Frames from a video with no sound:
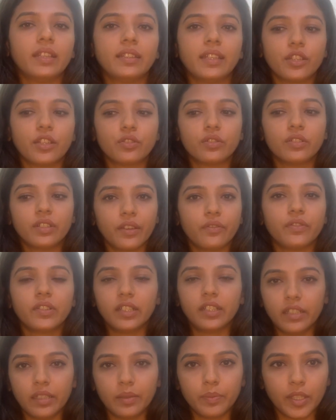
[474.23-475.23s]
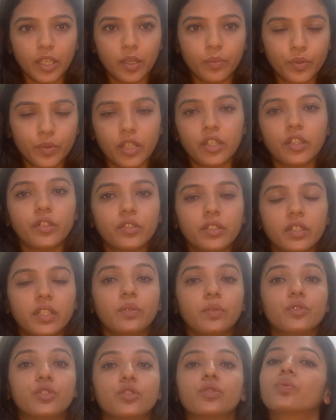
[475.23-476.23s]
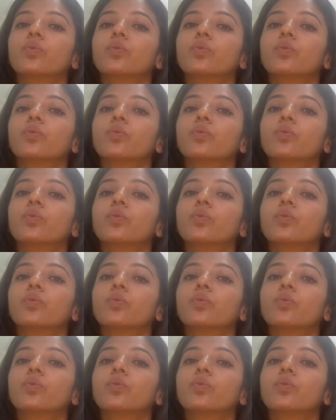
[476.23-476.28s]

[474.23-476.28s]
and that should definitely be a priority which